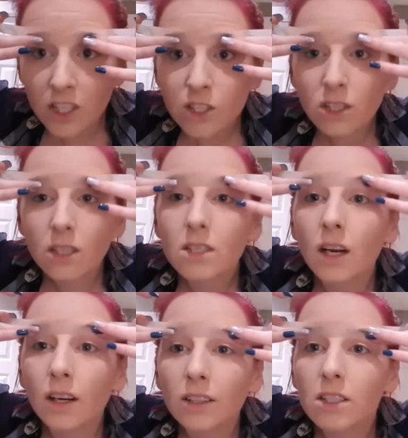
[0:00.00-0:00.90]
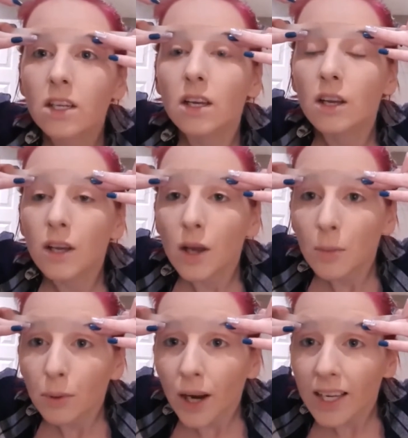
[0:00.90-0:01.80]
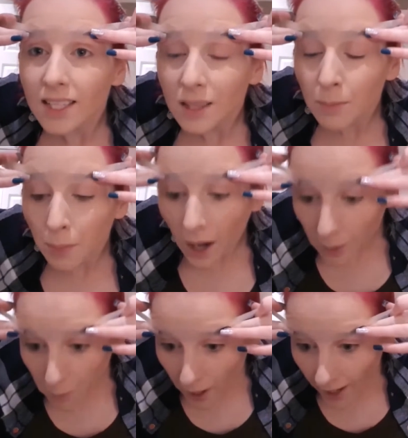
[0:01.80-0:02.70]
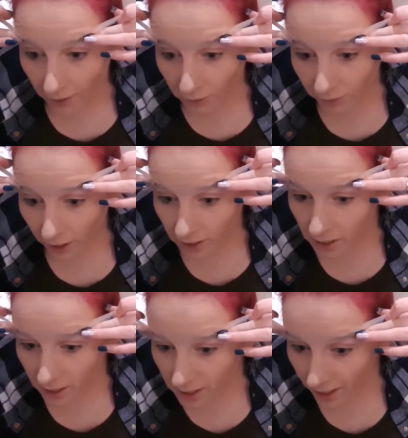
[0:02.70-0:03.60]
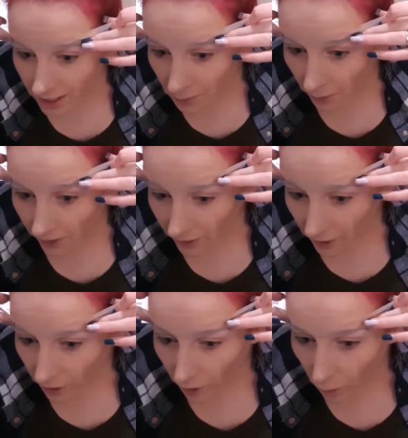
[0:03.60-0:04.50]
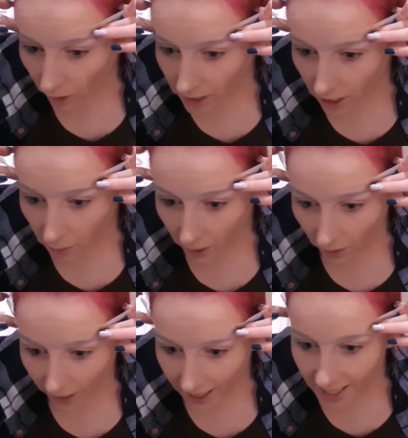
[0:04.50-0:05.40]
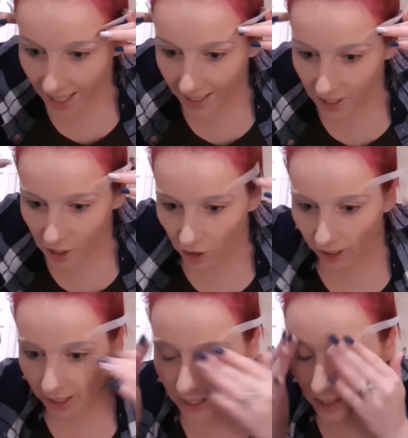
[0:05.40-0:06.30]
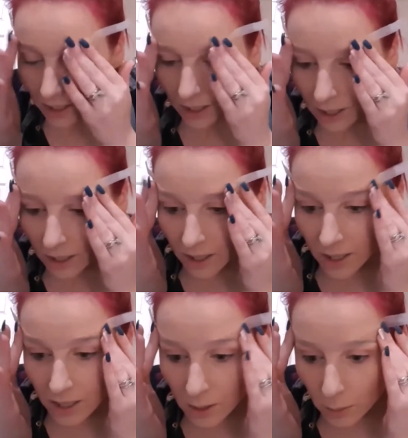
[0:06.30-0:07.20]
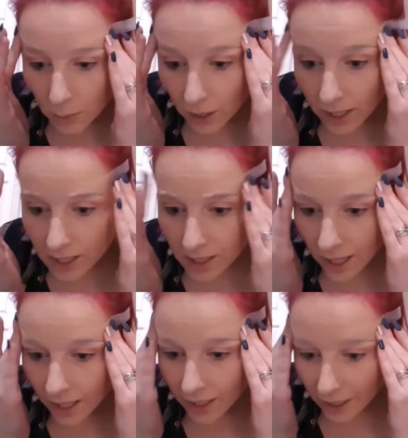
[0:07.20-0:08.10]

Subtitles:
I just learned, press the bottom part first, because that's the part that you're going to want to come out like dead straight. So press that